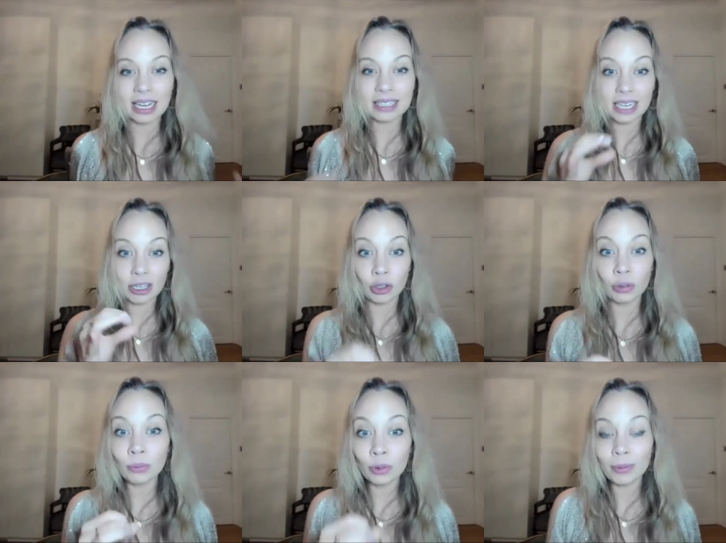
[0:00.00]
Is that
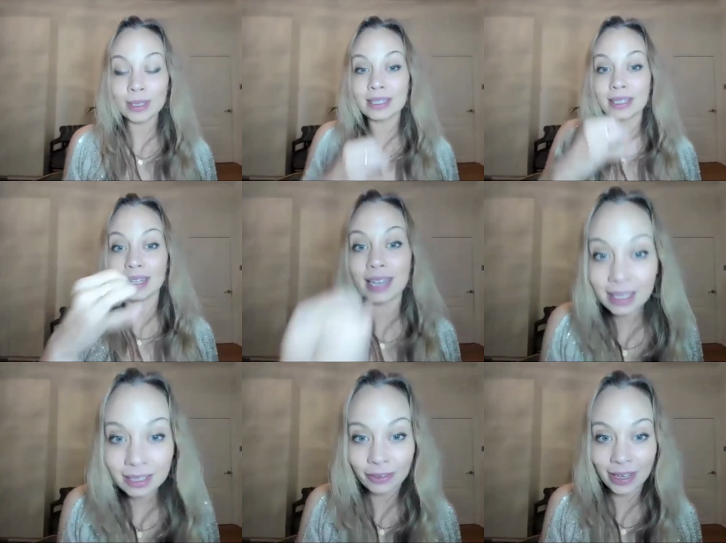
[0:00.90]
you move into the
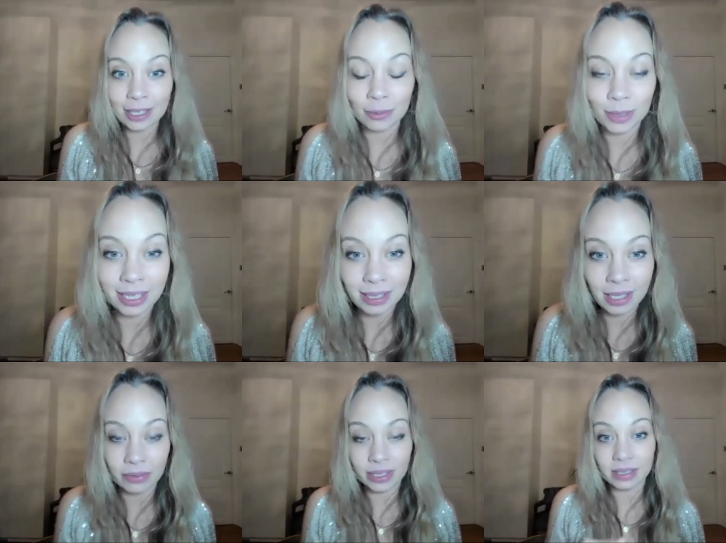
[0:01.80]
next phase, which is
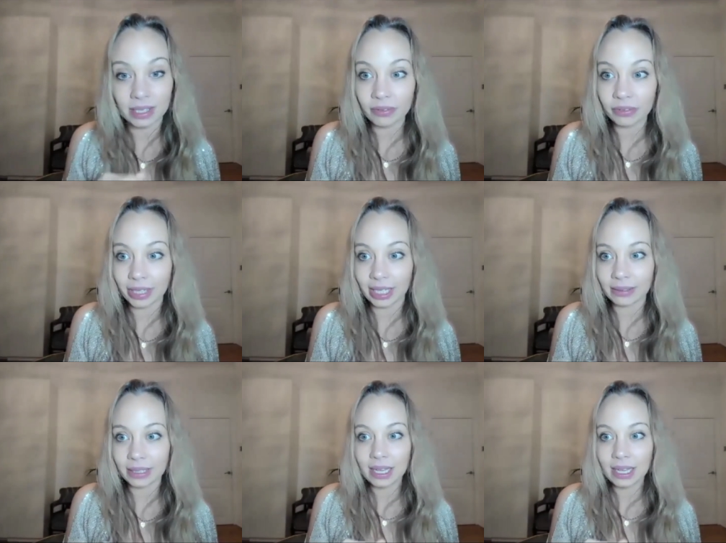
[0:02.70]
self-discovery.